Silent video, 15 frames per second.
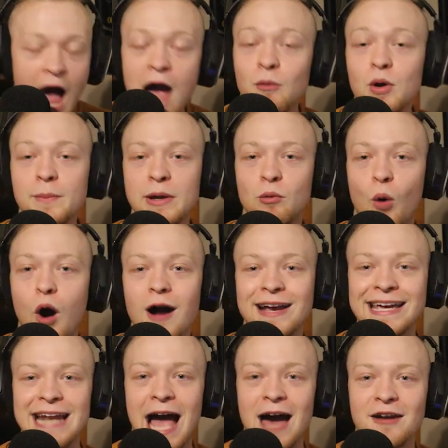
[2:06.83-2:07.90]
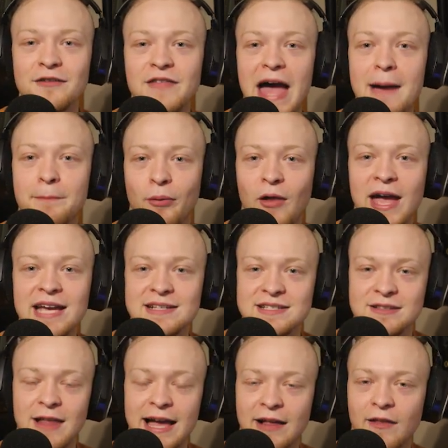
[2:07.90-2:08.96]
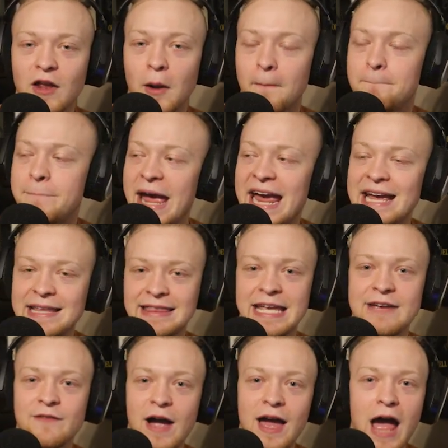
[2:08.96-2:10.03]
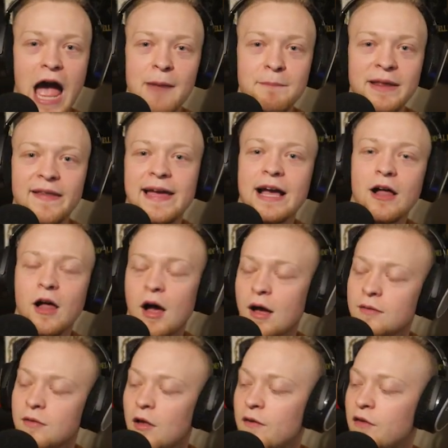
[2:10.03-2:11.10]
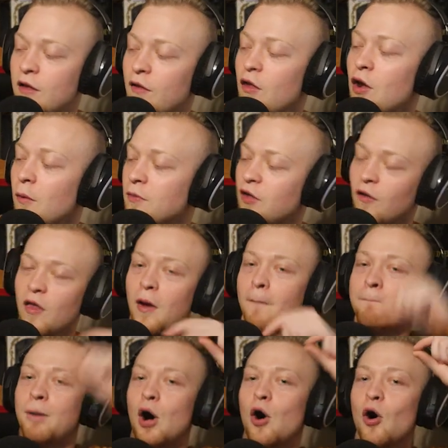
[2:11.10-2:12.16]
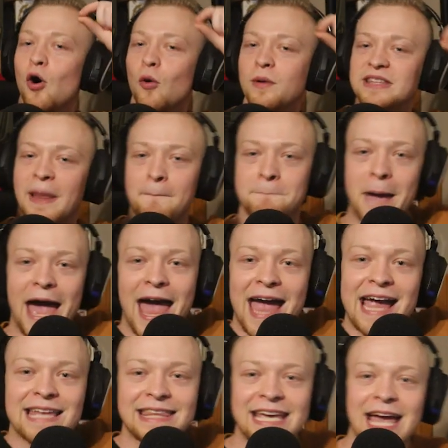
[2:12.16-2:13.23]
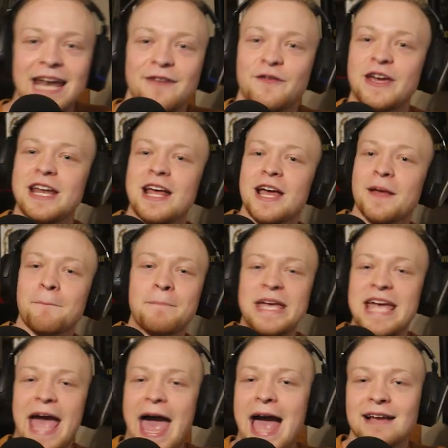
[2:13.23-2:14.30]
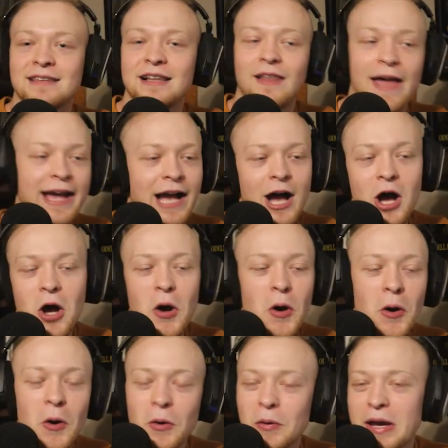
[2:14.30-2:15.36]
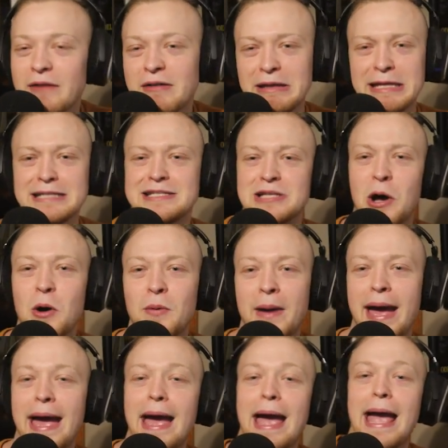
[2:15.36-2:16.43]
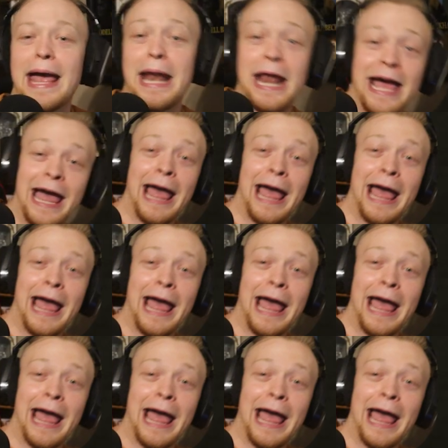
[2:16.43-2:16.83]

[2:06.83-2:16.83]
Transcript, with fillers: I would be walking out of that place like a little bank thief. I, I'd be like a, a, a, the little the little pole with the bag at the end of it, be acting like, oh, everything's so bad.